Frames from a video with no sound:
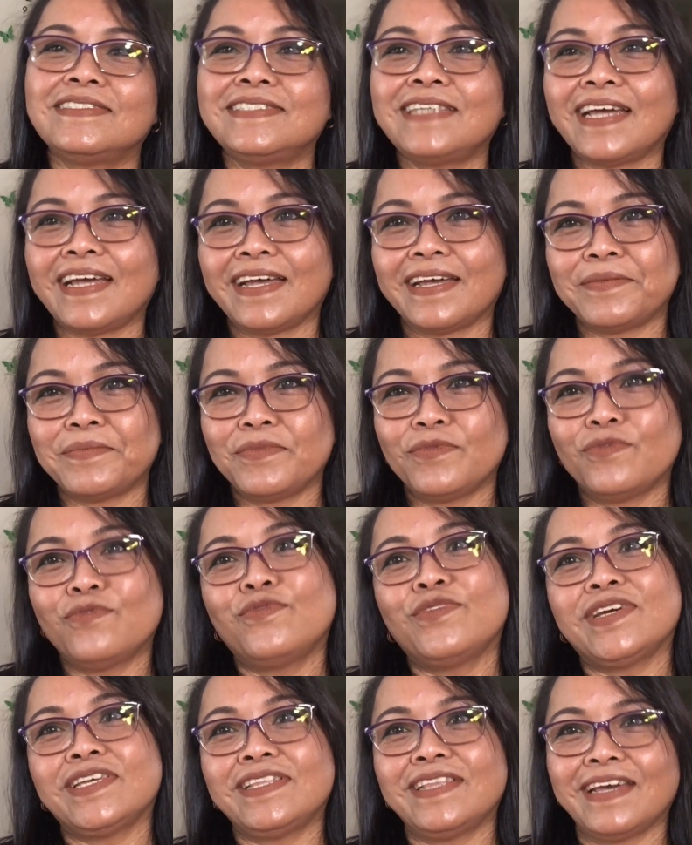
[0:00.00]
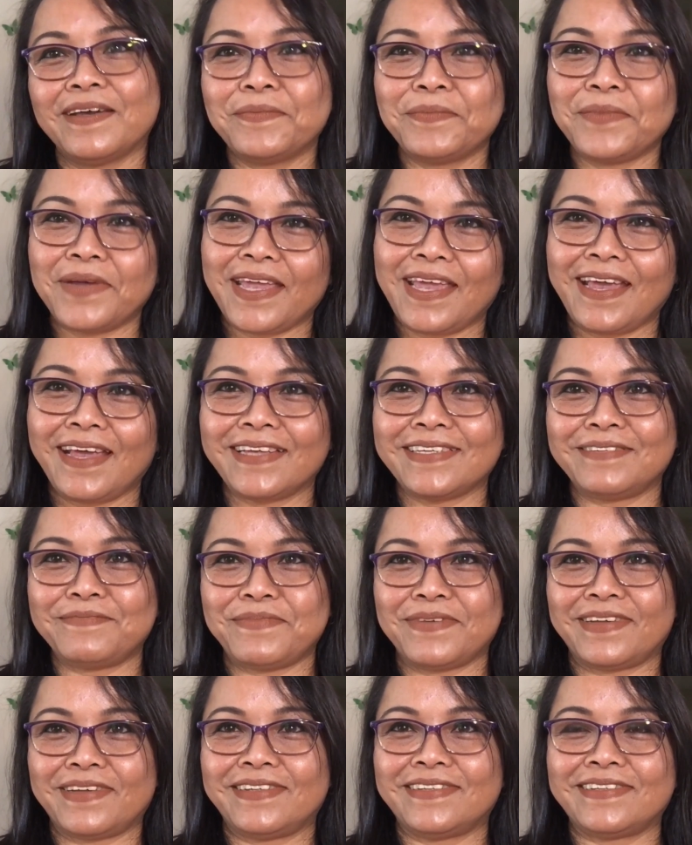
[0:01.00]
time with my
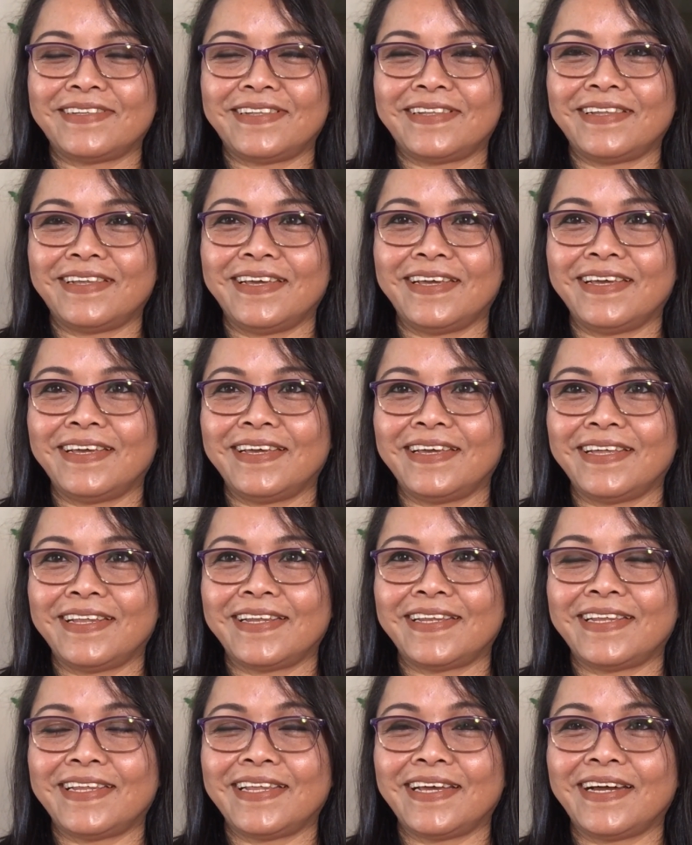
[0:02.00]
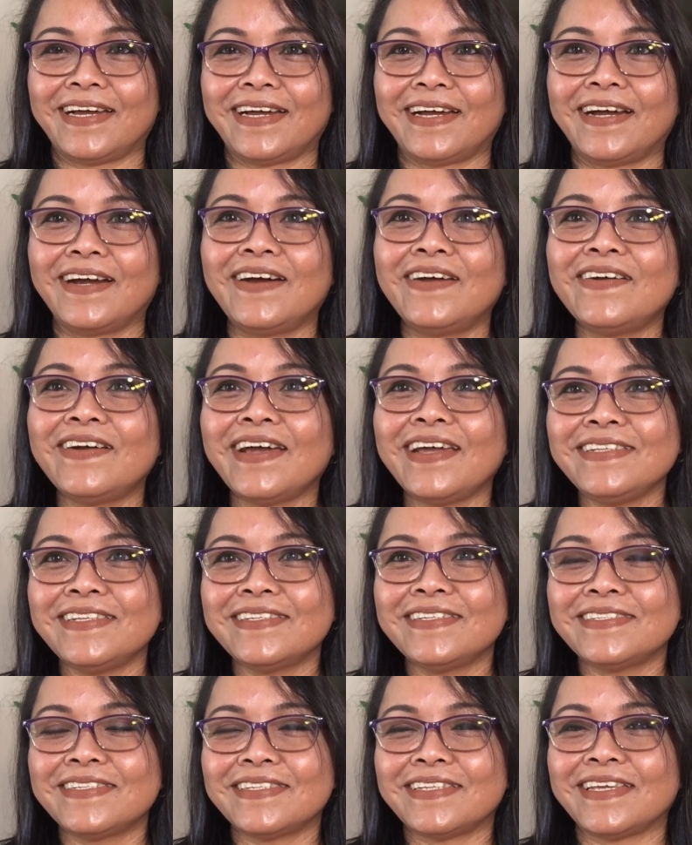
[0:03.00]
husband, and our
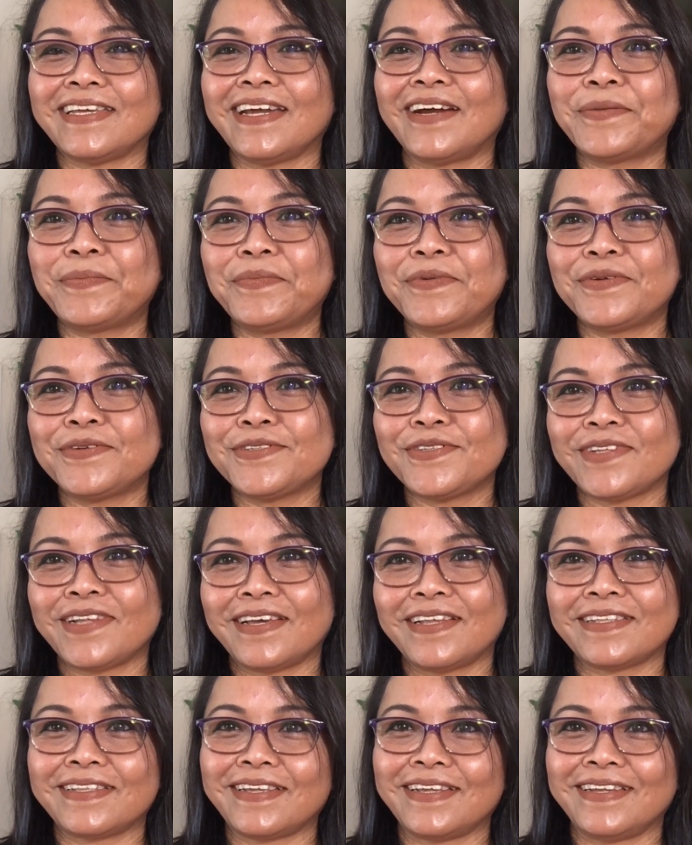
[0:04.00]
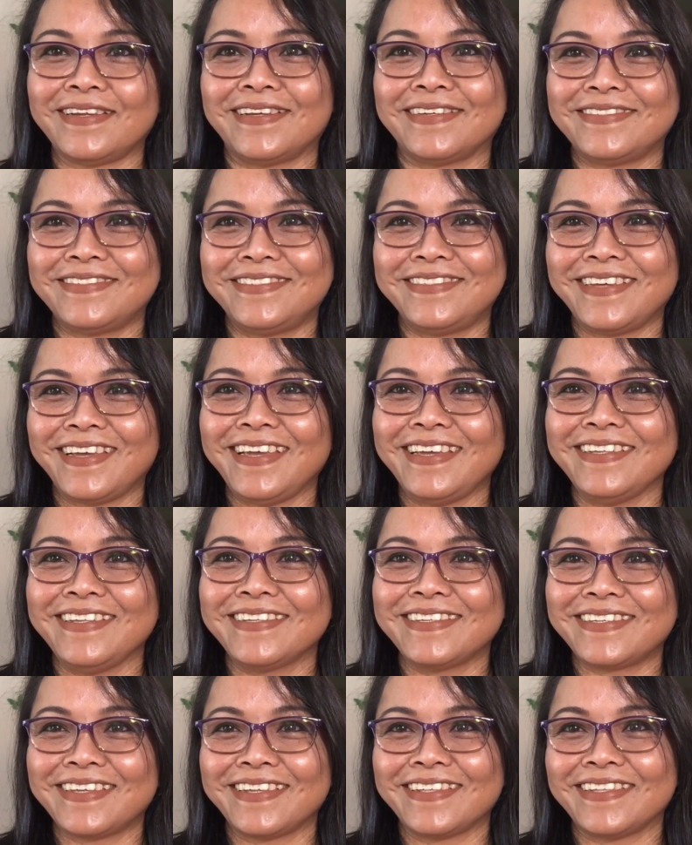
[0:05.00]
identity, our personality not
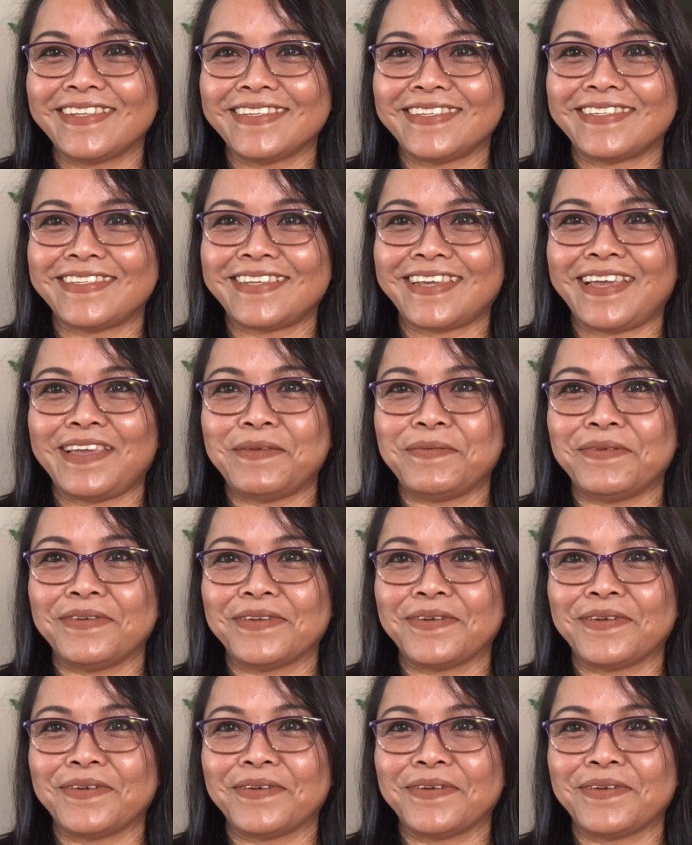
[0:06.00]
changed and the same.